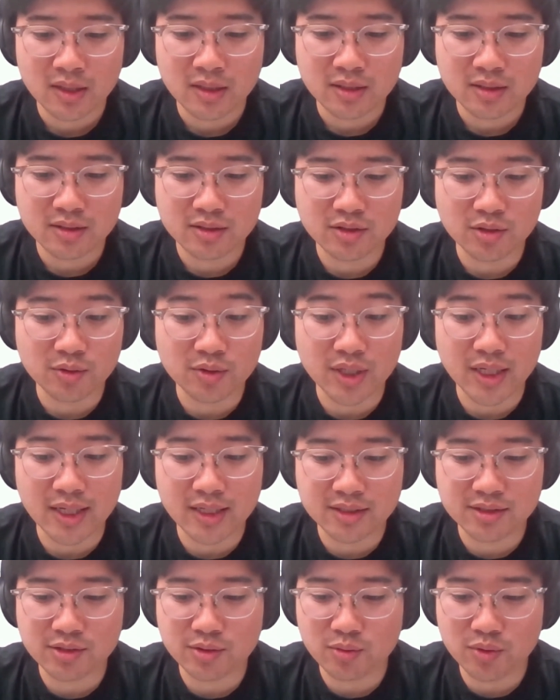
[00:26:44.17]
so the
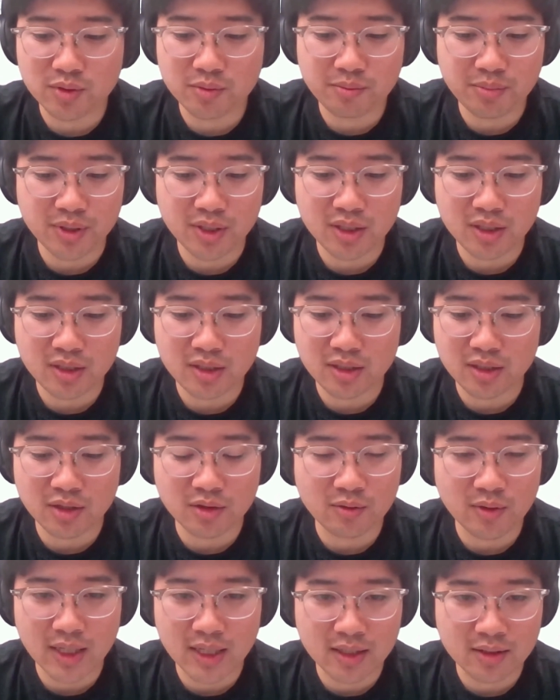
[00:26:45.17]
answer would be
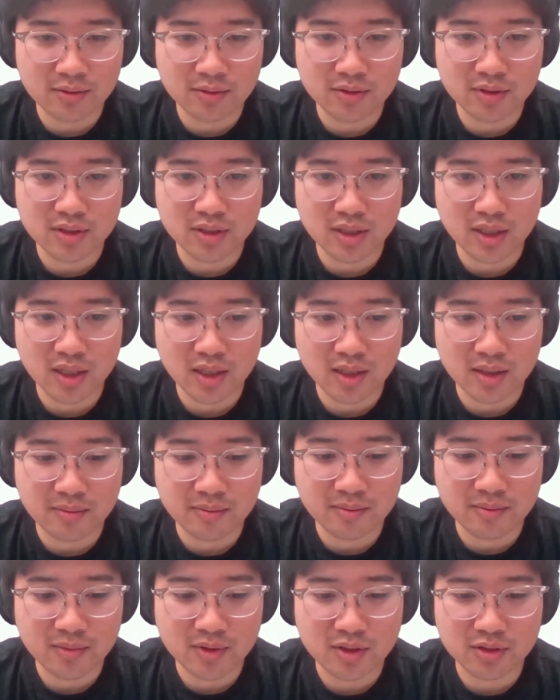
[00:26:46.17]
around
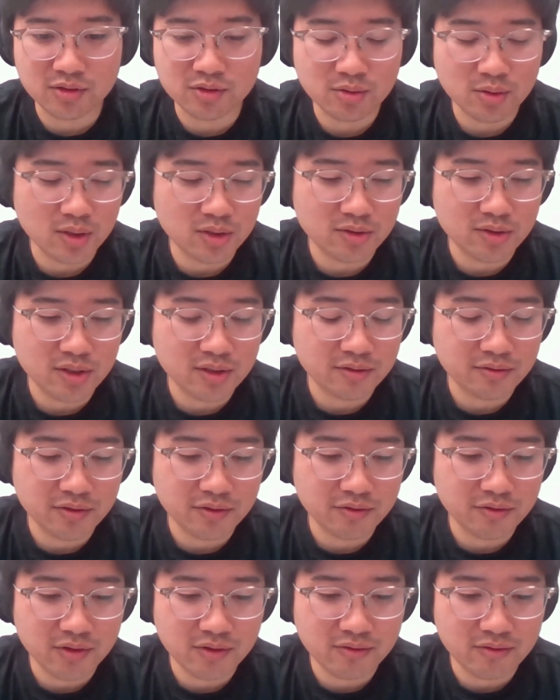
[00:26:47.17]
the
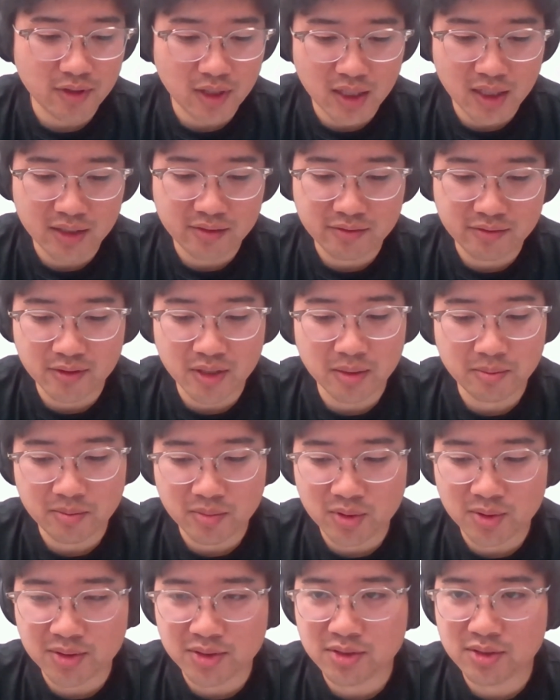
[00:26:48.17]
255
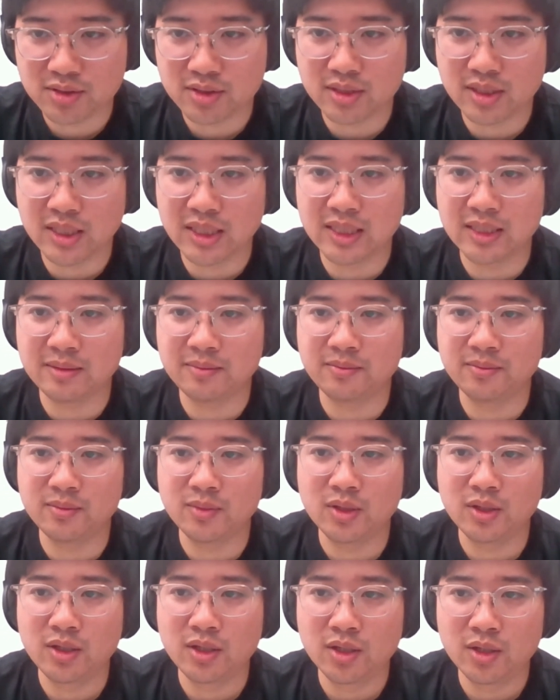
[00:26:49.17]
numbers
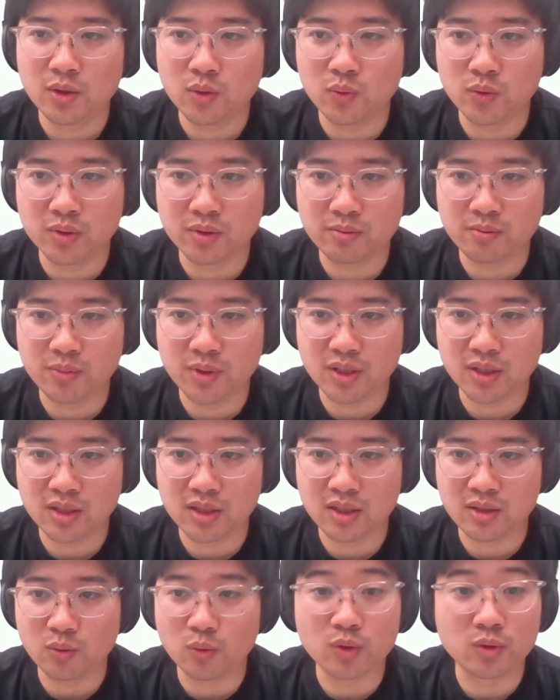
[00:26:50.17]
would
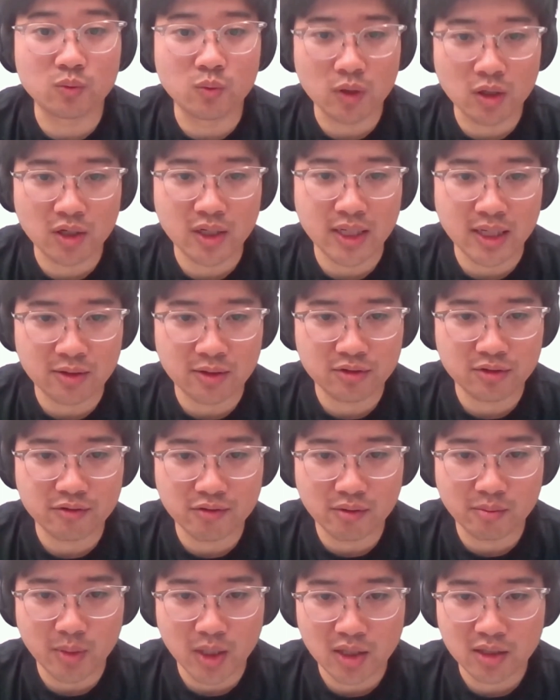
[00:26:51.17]
work out of
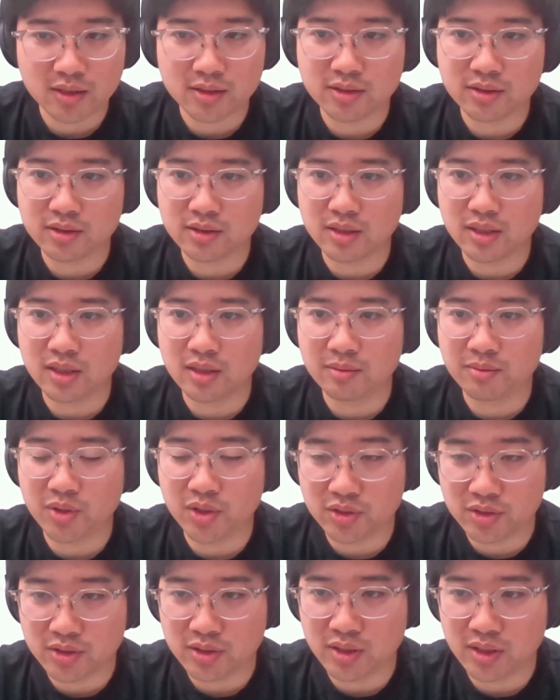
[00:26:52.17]
the box.
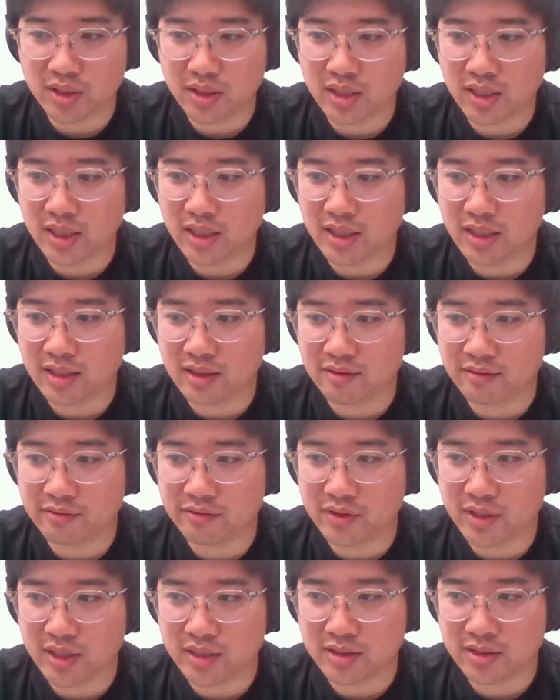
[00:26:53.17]
Personally, I
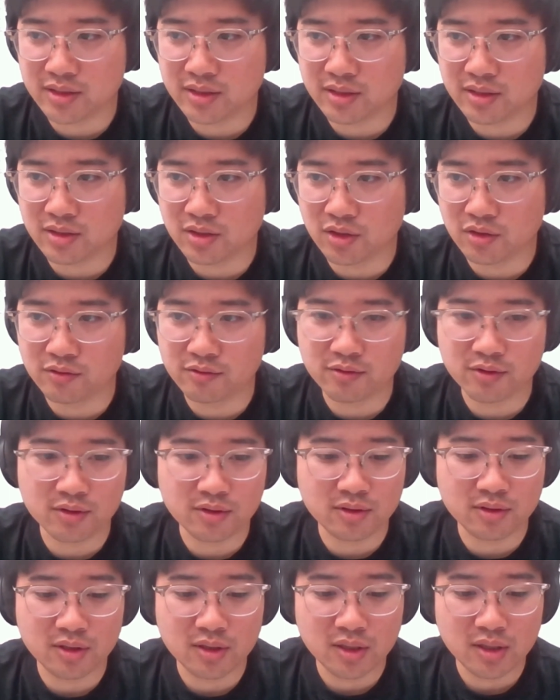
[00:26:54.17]
have tested
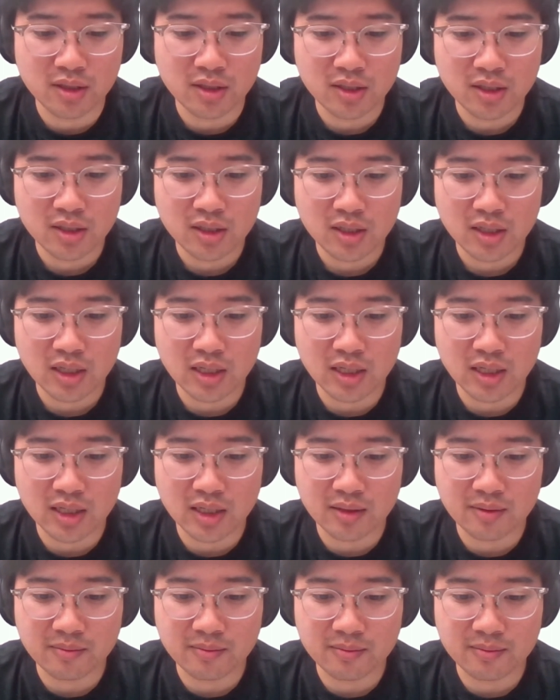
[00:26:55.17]
over
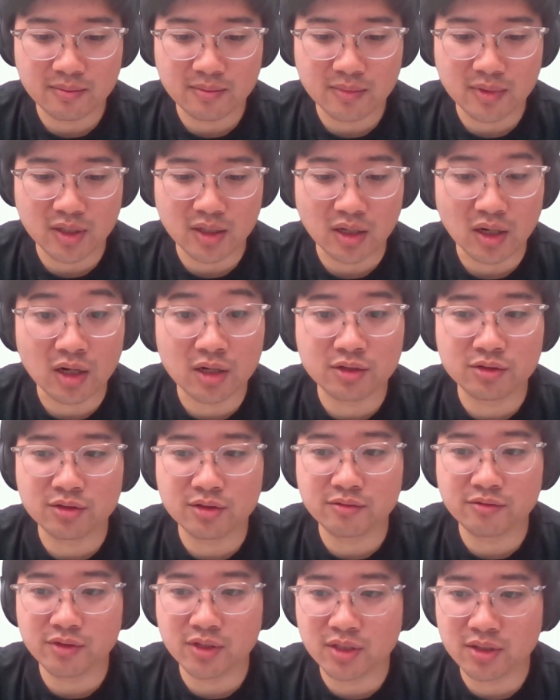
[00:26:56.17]

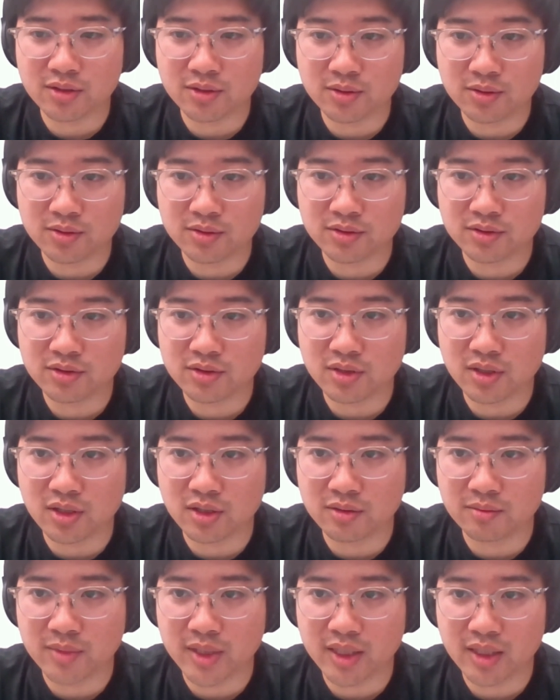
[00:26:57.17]
100 vehicles
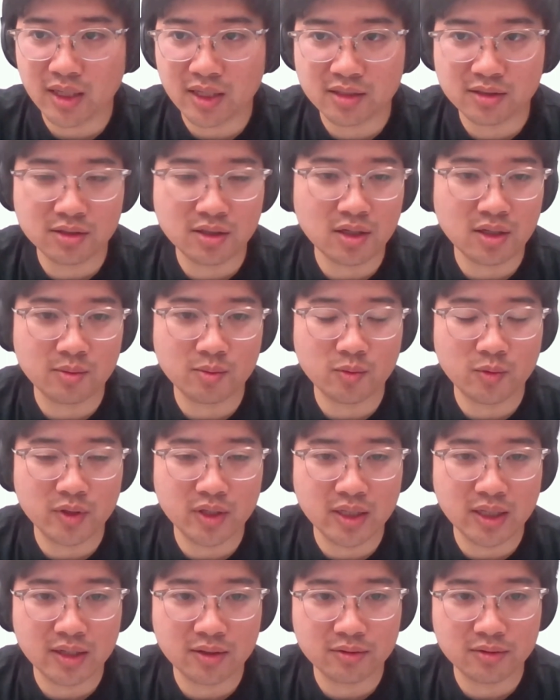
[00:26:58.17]
on my desktop
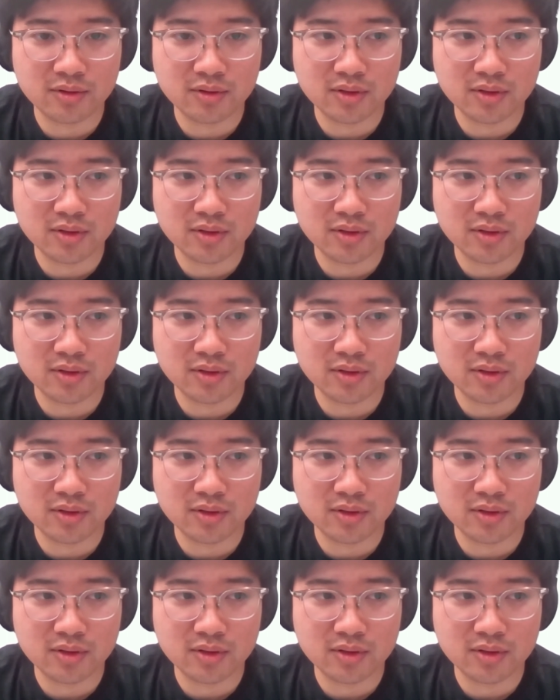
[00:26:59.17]
without